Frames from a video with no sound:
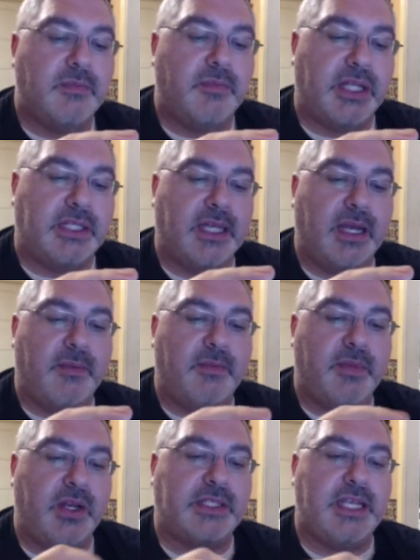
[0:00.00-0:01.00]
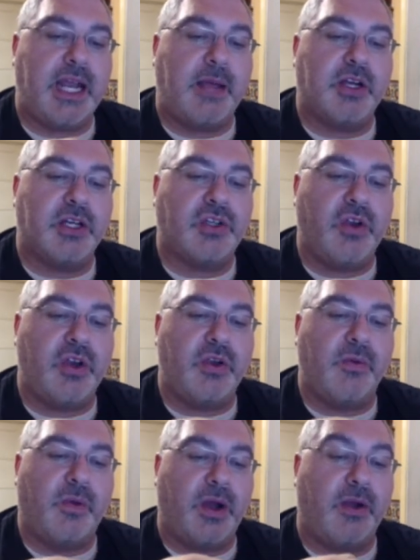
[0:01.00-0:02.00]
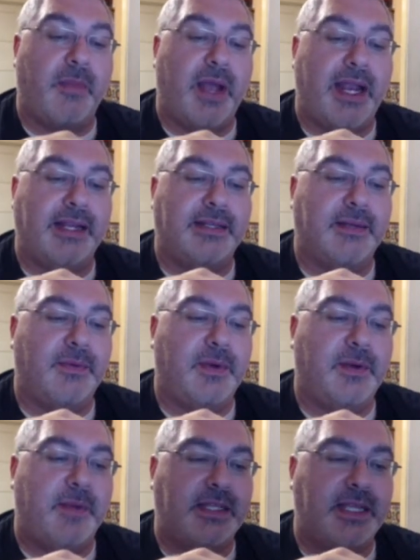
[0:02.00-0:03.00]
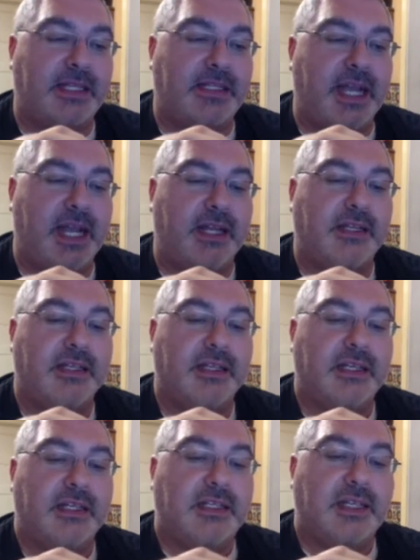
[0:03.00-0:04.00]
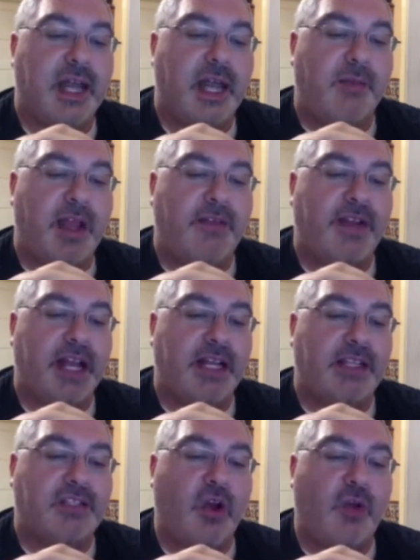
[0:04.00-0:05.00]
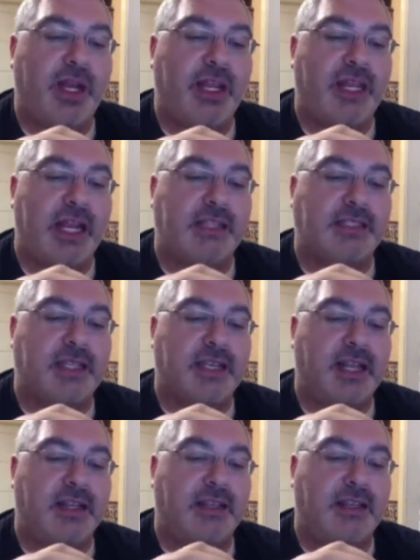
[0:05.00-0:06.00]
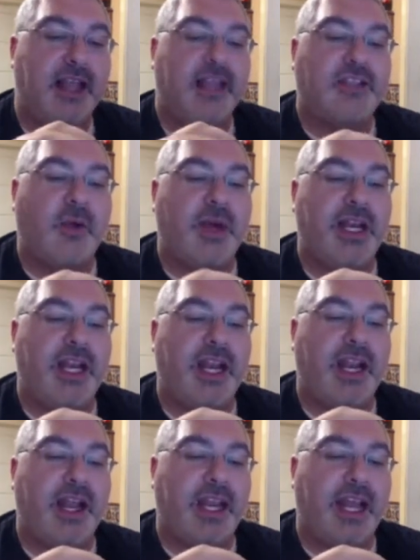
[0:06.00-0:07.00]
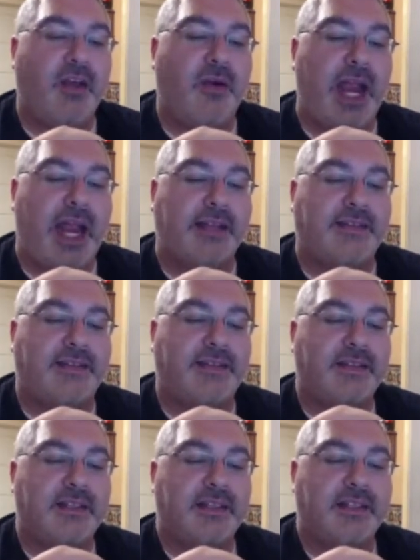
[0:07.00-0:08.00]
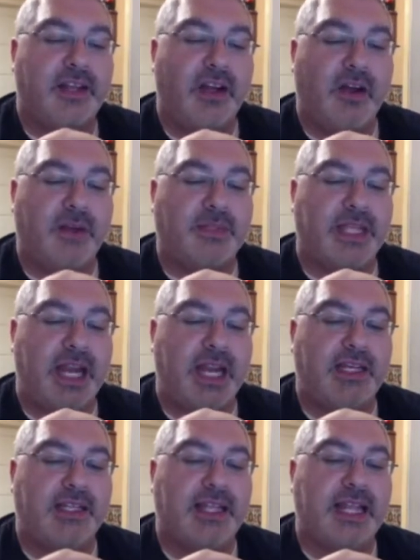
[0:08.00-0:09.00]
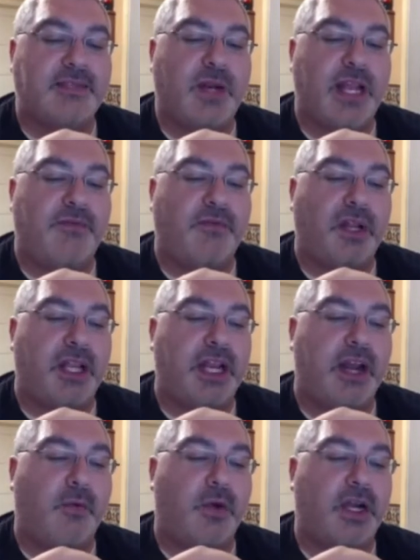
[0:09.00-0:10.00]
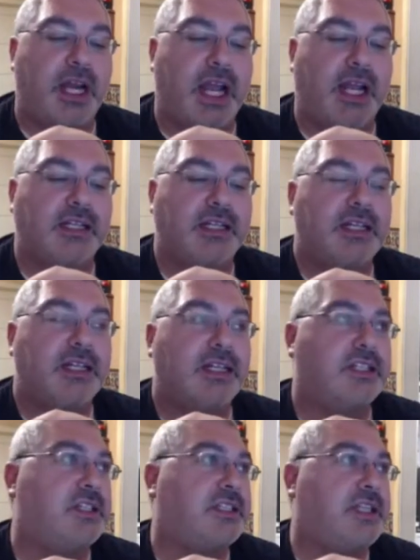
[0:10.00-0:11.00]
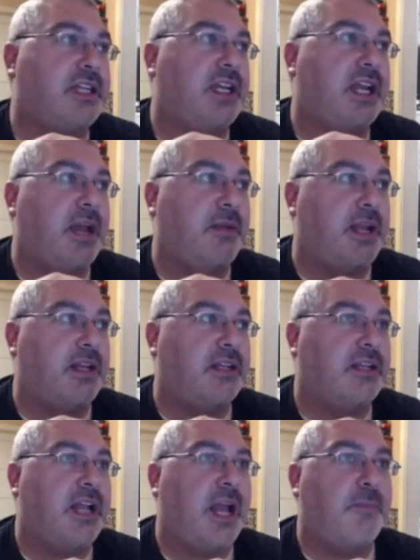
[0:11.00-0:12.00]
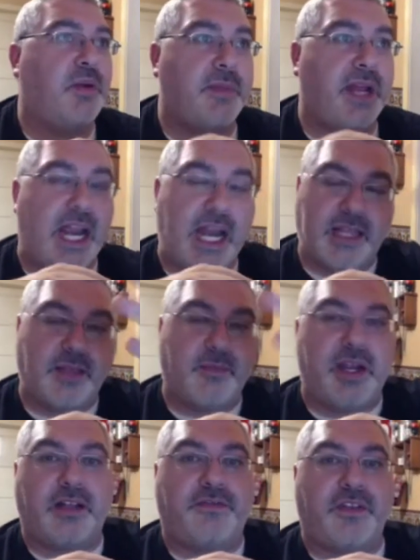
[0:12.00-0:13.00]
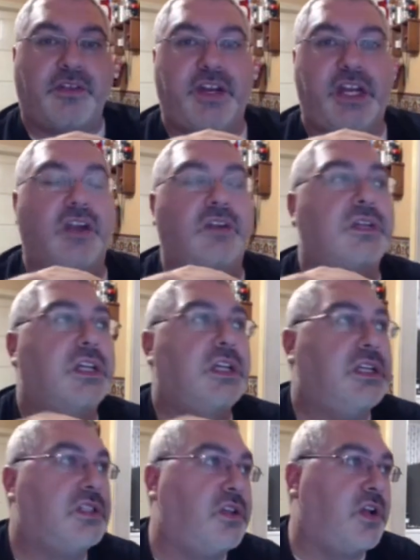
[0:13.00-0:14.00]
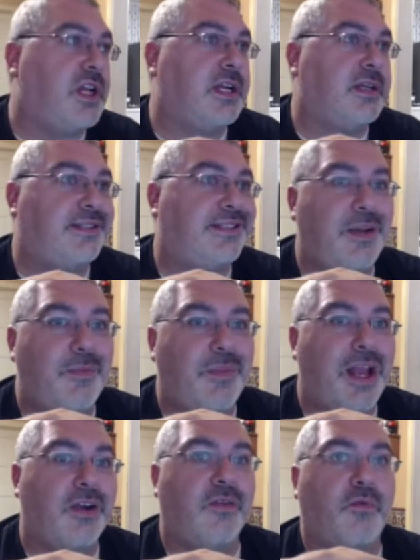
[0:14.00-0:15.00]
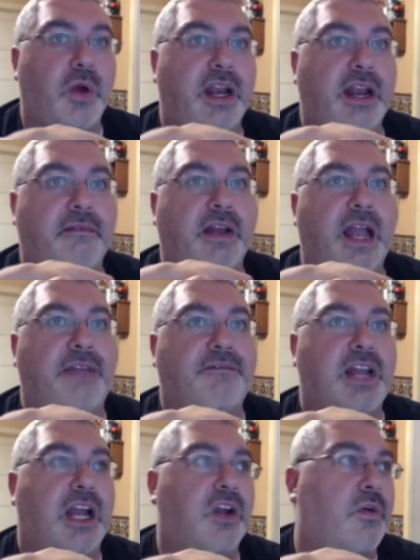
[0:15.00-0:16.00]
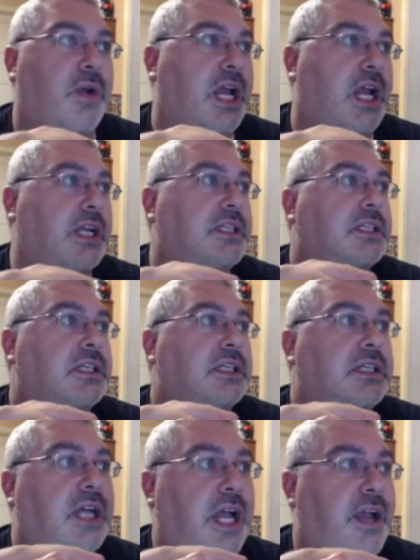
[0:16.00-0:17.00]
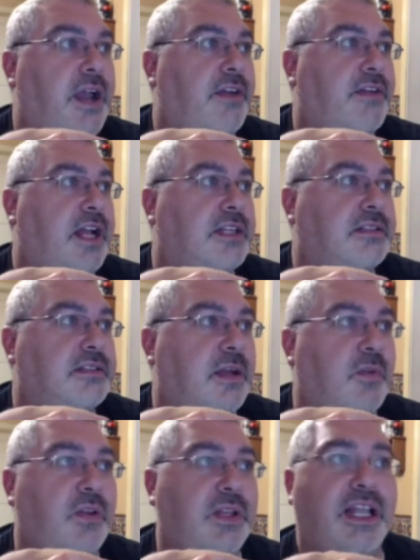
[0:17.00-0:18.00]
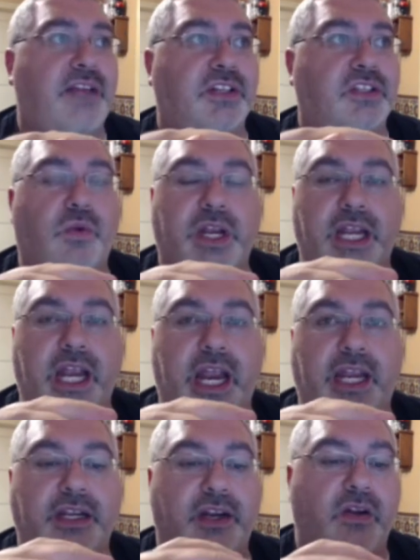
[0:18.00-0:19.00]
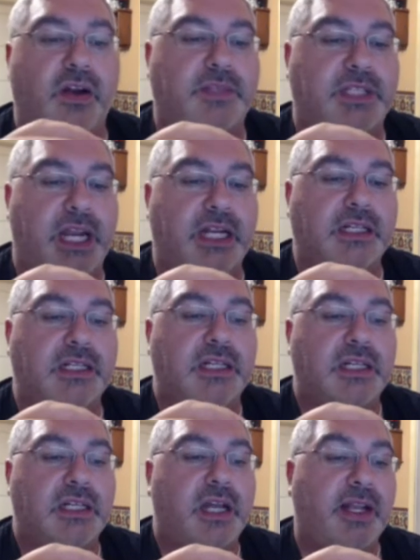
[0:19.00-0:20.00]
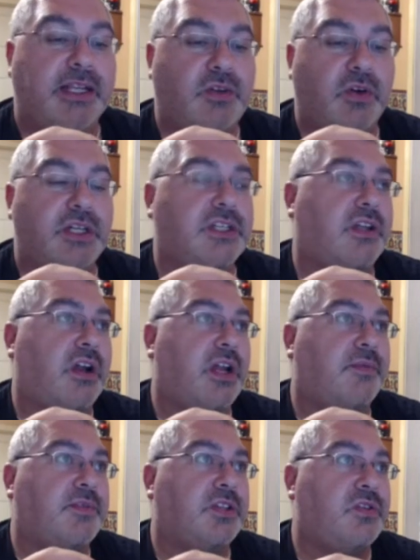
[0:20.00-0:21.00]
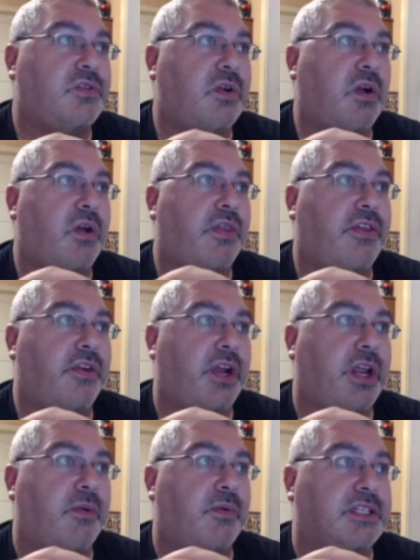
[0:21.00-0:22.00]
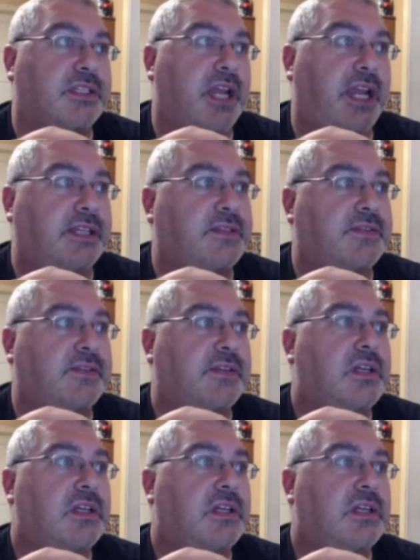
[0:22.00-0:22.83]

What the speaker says: But you can see, I'm going to show you where my city's at. I've got so many things, so many yellow hats. You know what I'm saying? That's what I've really got to work on. Because you can see, I put my head in the middle for the video so you can see better of what I've got going on. I'm only level 28, you know what I'm saying? And my storage is already up to 230, which is nice.